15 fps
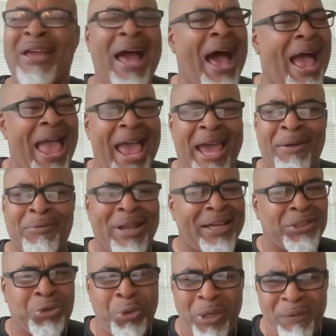I had like
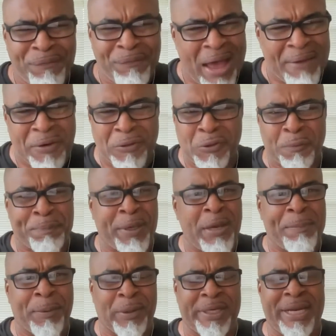2,500
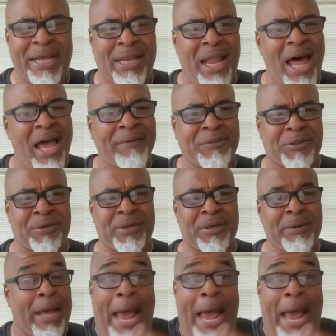people in that live stream.